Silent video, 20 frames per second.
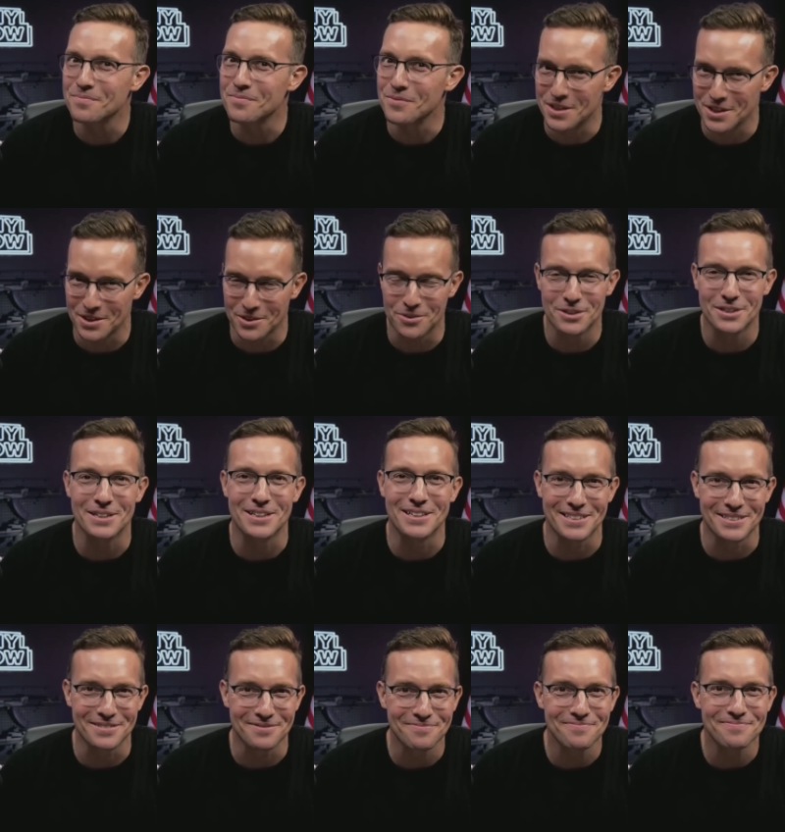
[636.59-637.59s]
with Hillary
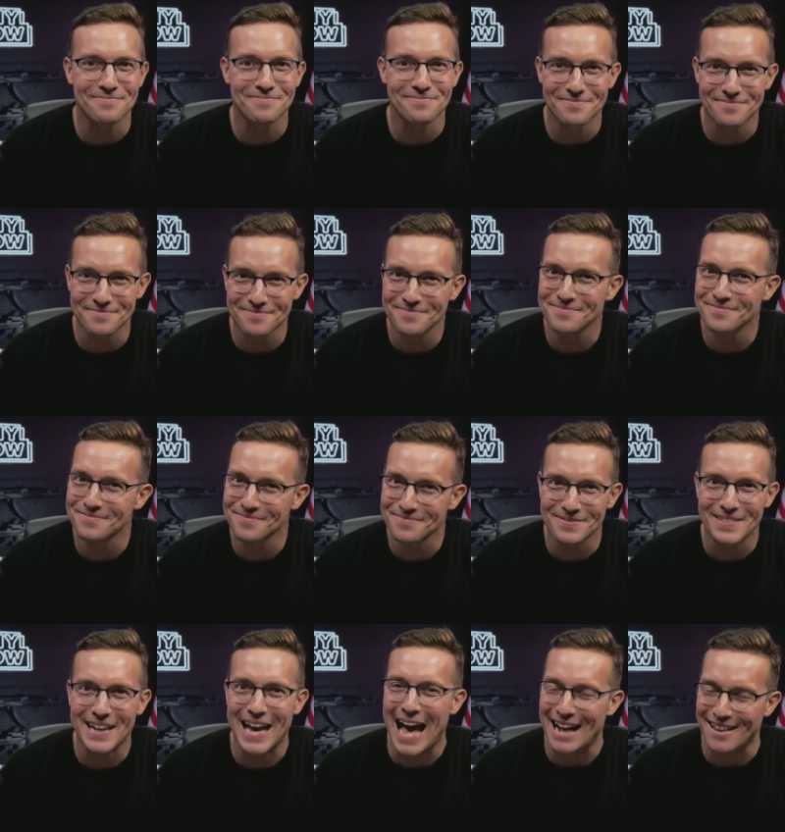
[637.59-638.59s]
Clinton
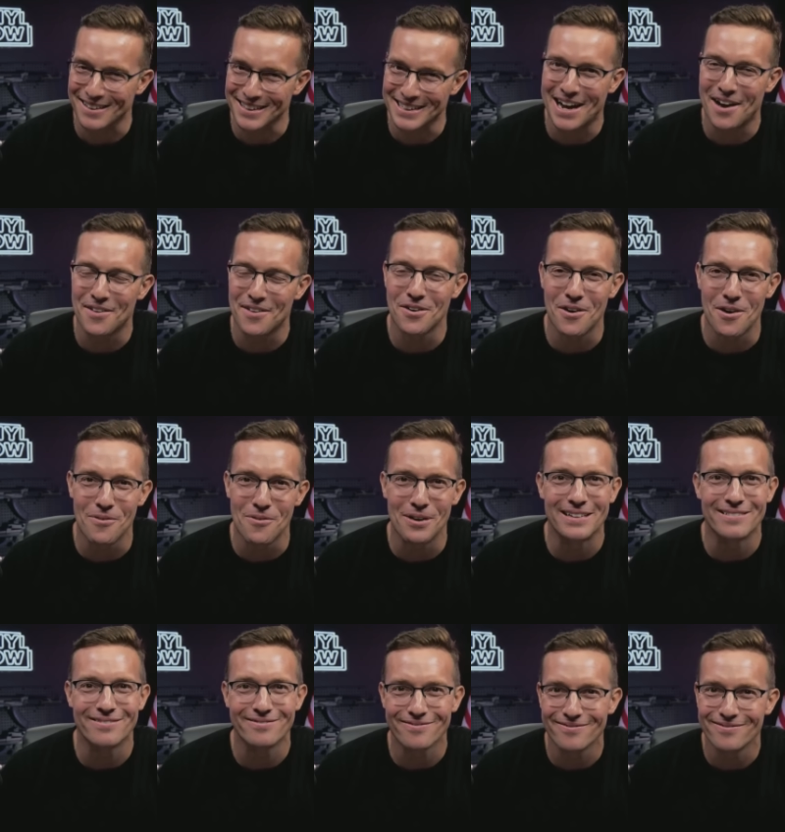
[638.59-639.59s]
cackling down the
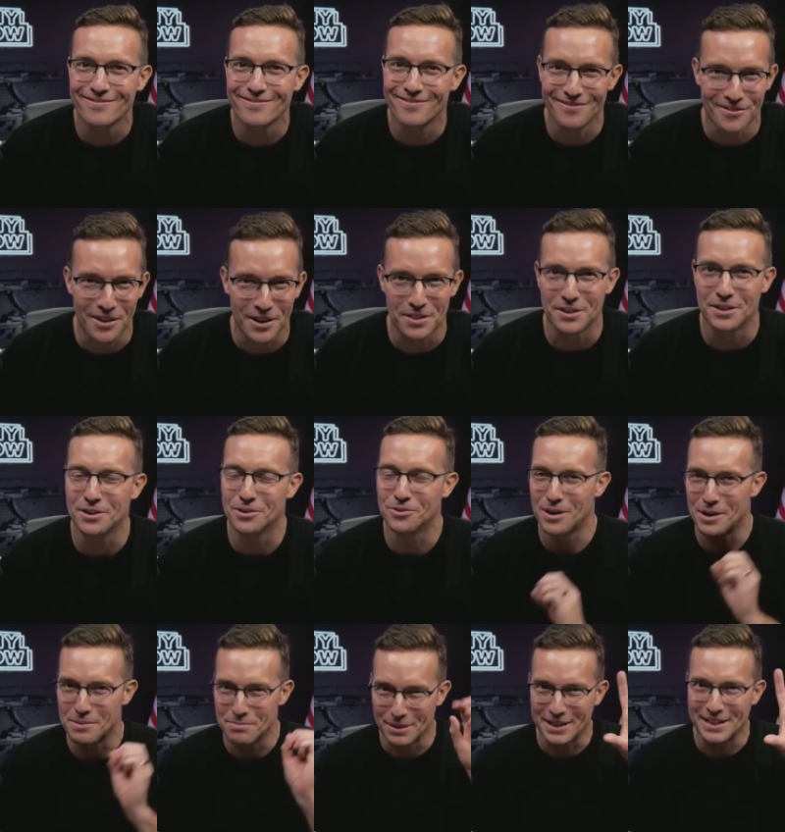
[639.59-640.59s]
hallway when the little
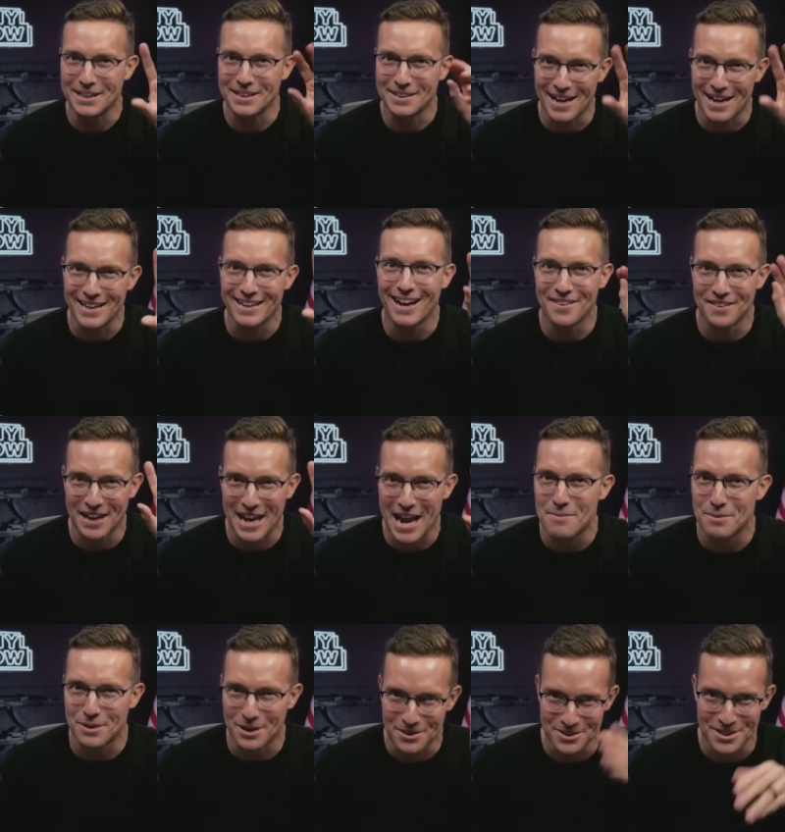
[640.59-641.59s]
red blinking light on the
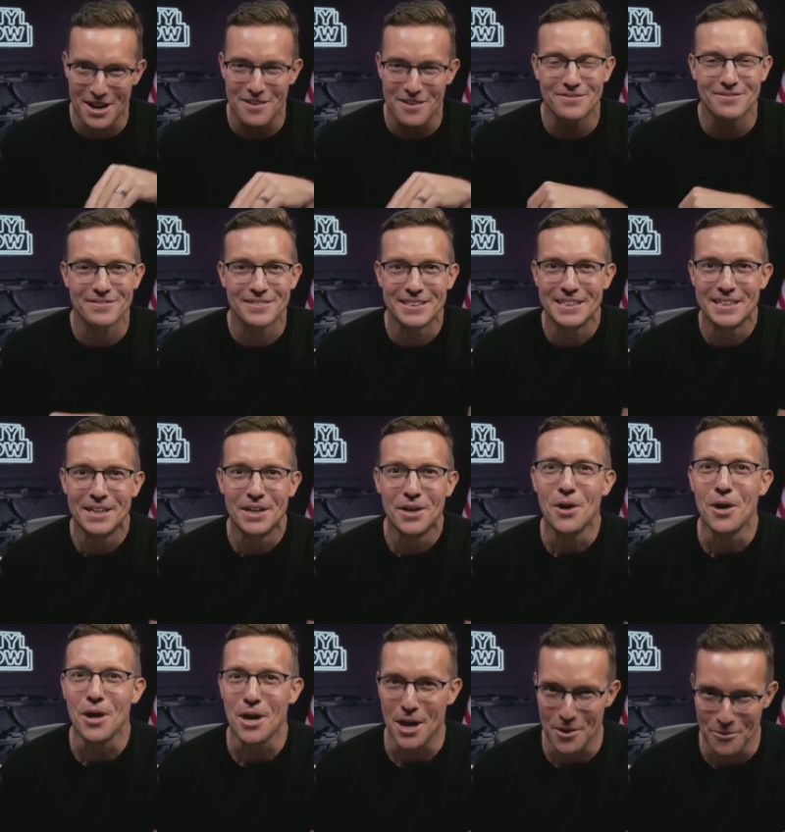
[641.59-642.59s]
camera goes off.
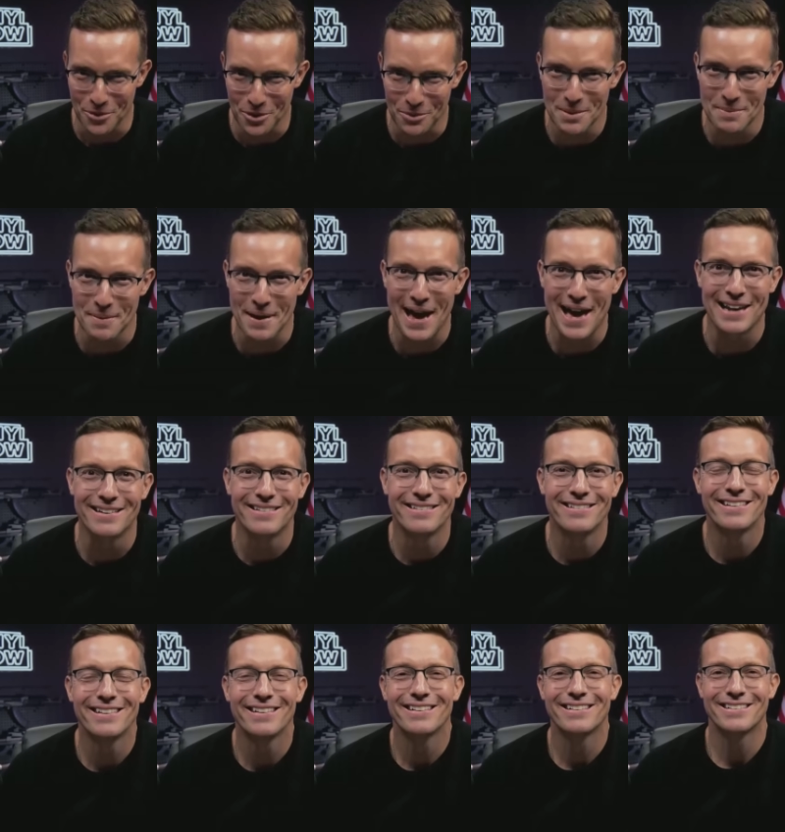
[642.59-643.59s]
It will be bad.
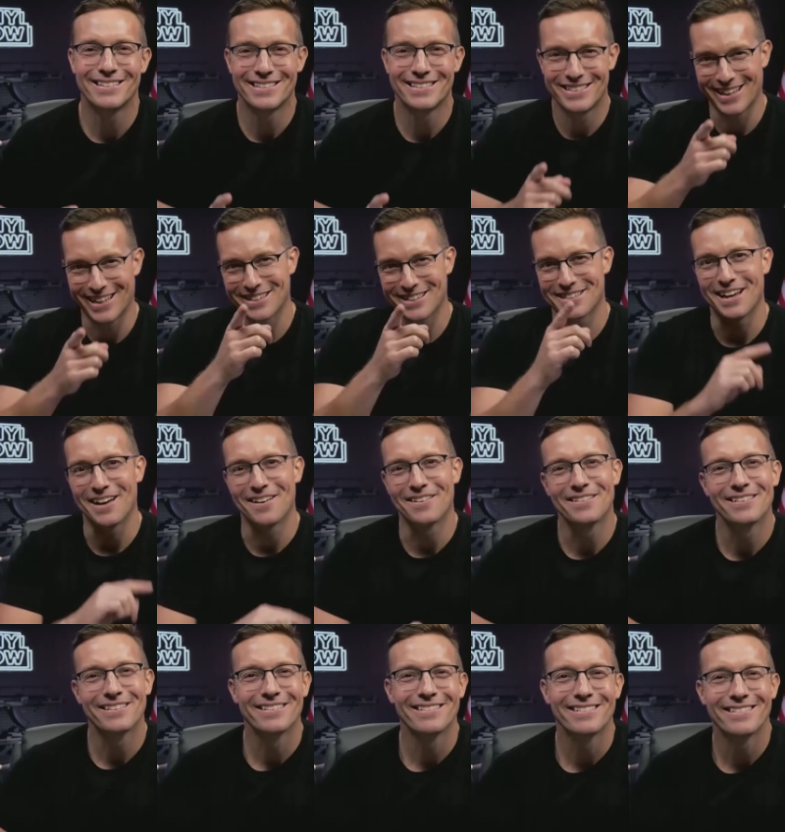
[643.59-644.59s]
Check this out